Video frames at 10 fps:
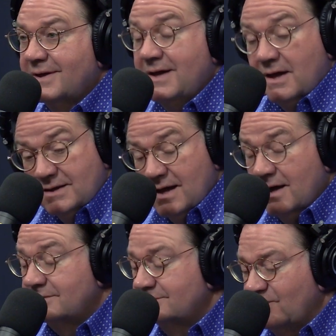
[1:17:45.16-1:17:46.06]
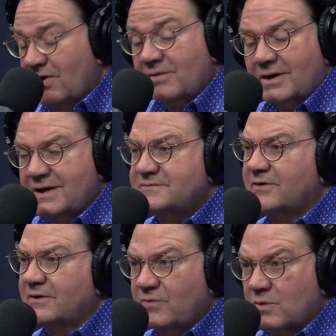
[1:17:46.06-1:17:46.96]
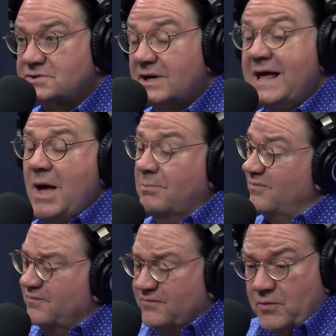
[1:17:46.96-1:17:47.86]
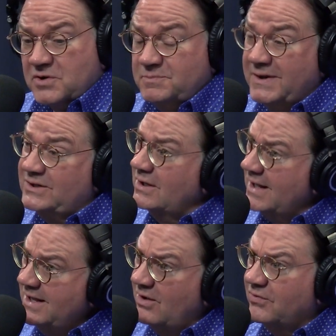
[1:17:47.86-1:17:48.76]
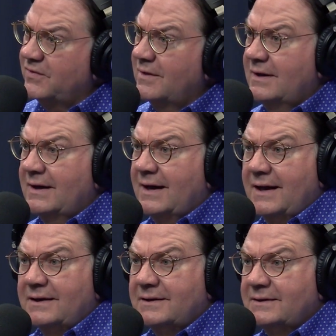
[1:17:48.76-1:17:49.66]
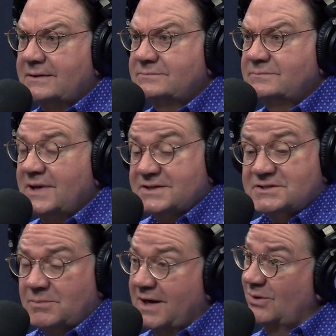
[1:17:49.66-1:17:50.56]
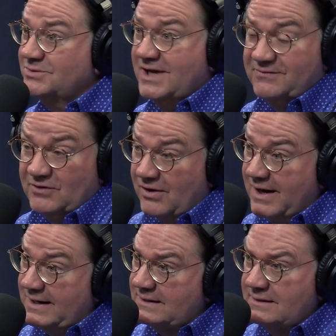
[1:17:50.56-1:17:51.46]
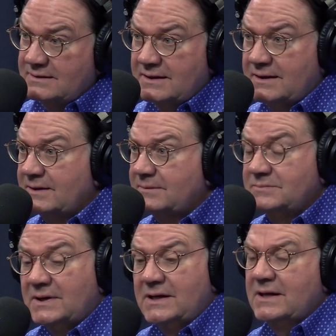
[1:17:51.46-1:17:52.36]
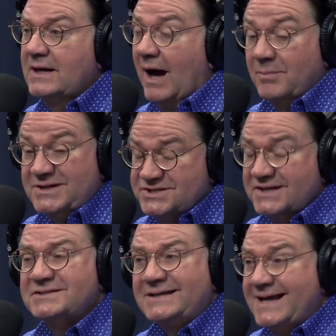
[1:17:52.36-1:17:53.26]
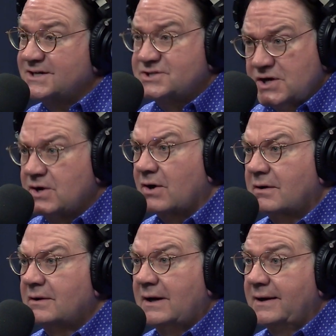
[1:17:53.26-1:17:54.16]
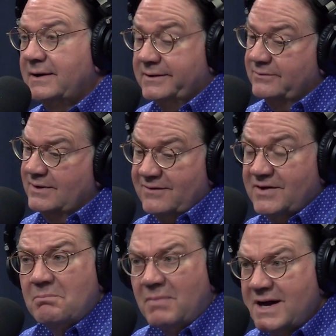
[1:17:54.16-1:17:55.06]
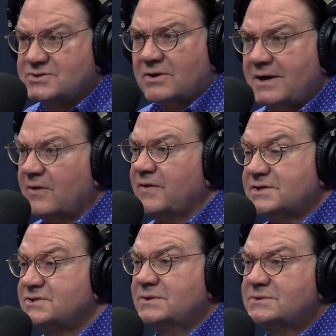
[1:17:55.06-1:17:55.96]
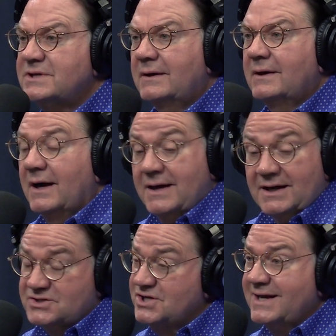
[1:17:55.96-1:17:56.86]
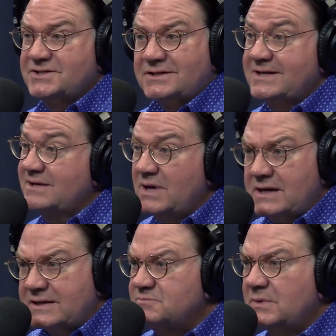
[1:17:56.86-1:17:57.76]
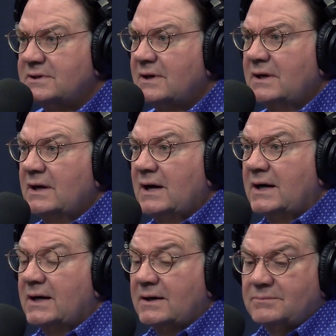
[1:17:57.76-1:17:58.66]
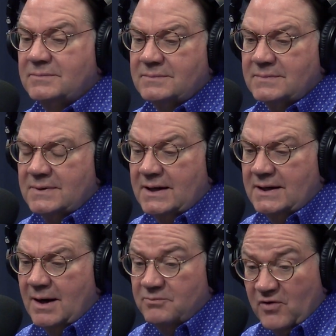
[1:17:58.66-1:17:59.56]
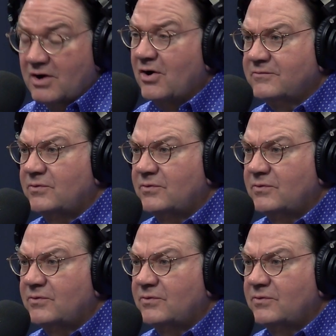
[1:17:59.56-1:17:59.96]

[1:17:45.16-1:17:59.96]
Yeah, very blessed, very fortunate. Fortunate to be in good health, and that's something I don't take for granted. I'll be 60 next year, and I don't have any major health issues. It could change in 10 minutes, but I'm very grateful.